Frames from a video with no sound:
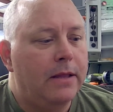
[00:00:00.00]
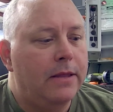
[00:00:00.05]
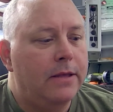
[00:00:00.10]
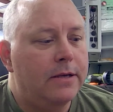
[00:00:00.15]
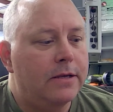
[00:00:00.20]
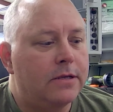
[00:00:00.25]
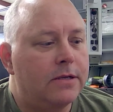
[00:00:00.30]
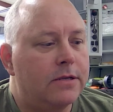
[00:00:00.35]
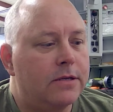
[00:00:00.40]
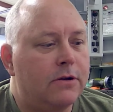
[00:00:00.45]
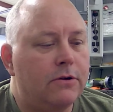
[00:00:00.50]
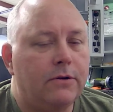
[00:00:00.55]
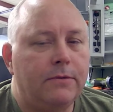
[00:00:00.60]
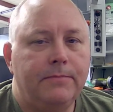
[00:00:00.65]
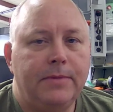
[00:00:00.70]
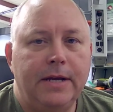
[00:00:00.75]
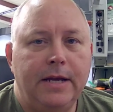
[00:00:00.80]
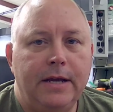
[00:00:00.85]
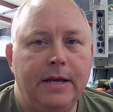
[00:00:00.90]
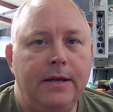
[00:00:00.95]
This is going to
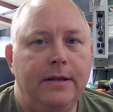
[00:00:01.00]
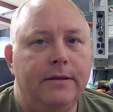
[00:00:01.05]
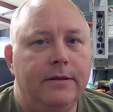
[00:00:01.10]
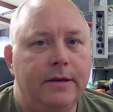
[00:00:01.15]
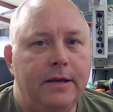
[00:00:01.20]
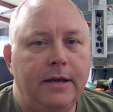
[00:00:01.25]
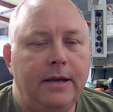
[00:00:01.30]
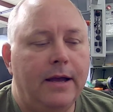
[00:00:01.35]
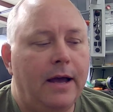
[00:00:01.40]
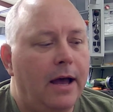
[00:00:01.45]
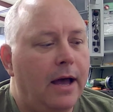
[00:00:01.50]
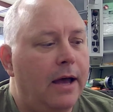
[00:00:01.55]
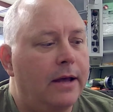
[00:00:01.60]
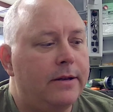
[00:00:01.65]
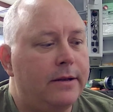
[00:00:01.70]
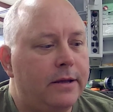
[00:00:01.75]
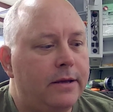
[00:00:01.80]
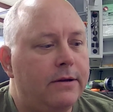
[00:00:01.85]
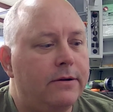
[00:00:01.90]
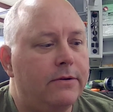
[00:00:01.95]
be the
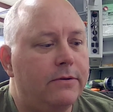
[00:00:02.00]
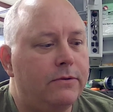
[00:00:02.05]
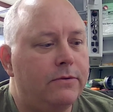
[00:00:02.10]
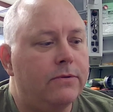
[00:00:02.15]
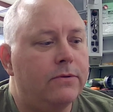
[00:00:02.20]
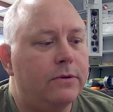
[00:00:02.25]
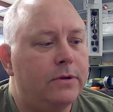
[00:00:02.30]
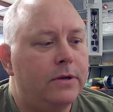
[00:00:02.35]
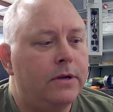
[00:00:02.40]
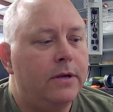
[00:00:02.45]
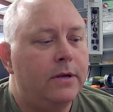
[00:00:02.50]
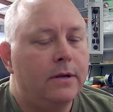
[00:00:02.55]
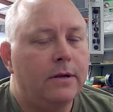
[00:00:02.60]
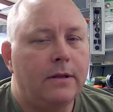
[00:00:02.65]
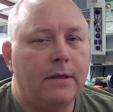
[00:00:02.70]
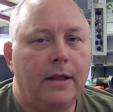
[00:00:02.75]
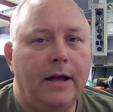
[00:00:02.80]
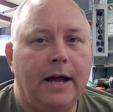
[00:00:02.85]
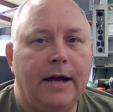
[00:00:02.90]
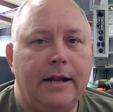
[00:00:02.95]
ideal
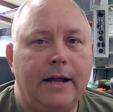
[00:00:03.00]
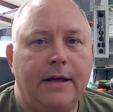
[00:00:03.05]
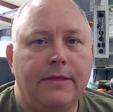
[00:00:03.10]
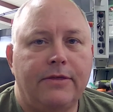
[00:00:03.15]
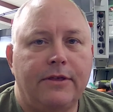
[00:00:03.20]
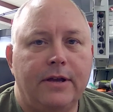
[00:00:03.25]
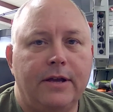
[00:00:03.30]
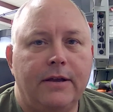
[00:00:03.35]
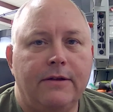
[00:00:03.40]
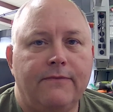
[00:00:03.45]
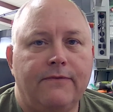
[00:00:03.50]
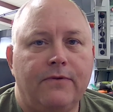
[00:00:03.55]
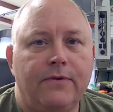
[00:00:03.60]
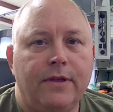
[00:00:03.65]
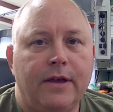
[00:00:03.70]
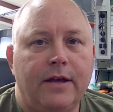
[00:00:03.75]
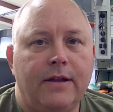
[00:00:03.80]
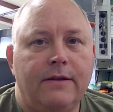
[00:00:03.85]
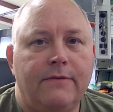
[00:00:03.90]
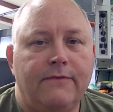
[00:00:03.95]
light, I think, for
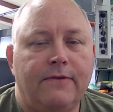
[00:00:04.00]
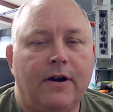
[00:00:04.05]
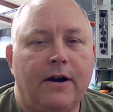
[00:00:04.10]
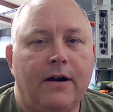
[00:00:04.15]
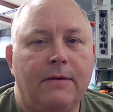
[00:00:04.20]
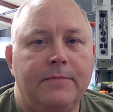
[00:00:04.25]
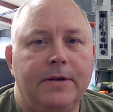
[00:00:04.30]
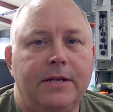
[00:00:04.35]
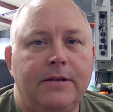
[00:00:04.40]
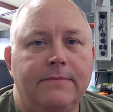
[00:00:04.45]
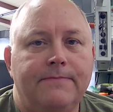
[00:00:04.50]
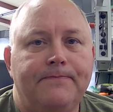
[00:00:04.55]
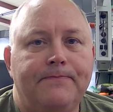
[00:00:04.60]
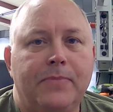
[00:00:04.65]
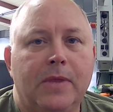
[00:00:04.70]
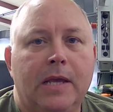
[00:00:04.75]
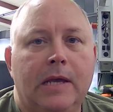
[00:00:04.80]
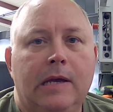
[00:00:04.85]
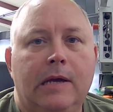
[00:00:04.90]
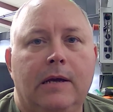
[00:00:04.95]
that environment.
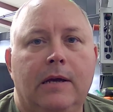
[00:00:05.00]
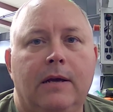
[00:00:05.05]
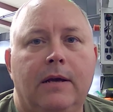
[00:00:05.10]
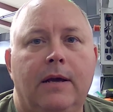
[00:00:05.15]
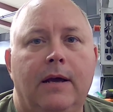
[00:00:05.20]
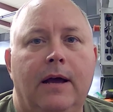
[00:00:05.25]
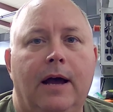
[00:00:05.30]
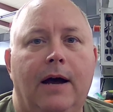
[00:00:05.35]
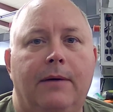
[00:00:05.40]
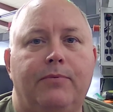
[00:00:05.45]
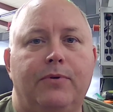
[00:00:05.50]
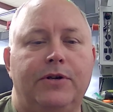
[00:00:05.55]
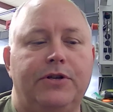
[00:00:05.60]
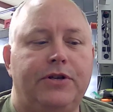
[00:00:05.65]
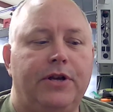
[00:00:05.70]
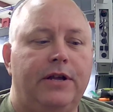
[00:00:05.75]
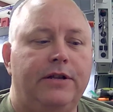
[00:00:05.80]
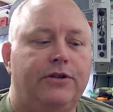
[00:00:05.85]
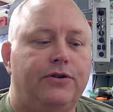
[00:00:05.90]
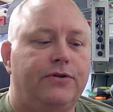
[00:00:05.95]
I
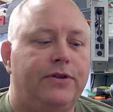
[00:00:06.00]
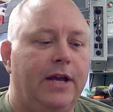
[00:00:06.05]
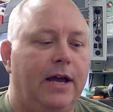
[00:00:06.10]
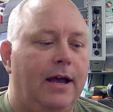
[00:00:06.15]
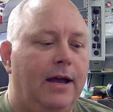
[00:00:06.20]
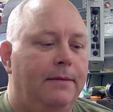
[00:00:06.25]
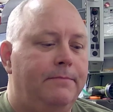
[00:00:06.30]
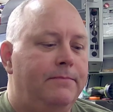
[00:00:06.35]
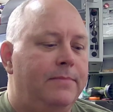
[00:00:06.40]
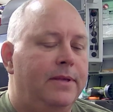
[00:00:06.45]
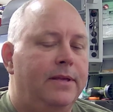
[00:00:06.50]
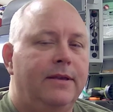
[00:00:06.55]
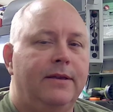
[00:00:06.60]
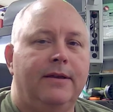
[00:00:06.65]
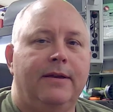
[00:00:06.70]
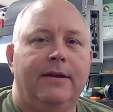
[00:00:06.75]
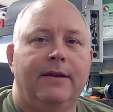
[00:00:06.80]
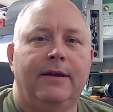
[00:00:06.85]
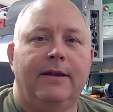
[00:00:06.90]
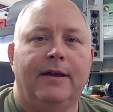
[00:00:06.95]
appreciate your time,
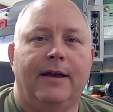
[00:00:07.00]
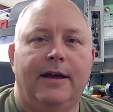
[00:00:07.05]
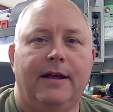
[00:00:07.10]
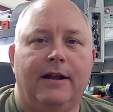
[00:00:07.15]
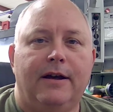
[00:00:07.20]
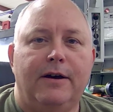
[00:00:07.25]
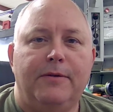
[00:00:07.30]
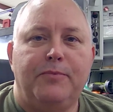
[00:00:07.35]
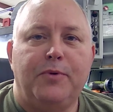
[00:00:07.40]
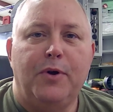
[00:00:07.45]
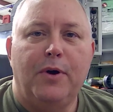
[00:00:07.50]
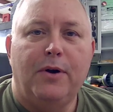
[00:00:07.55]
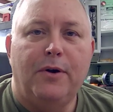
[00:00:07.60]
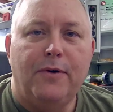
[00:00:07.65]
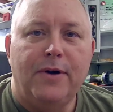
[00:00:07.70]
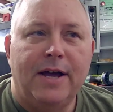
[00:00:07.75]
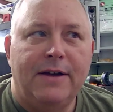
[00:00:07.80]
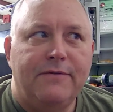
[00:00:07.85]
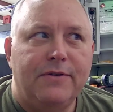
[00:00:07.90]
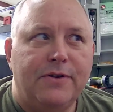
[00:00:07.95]
and I hope you
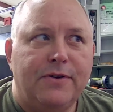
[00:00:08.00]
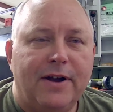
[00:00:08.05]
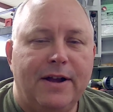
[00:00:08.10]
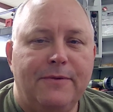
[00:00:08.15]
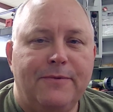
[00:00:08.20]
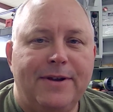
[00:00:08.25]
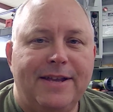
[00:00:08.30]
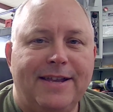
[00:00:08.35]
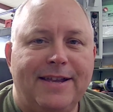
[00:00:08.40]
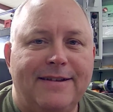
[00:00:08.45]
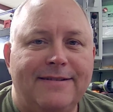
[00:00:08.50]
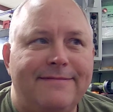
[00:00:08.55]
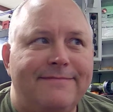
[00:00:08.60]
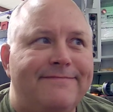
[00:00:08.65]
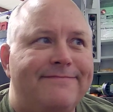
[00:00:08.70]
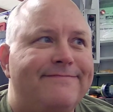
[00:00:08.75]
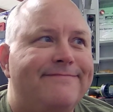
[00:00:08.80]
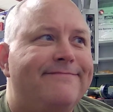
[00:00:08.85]
all have a great weekend.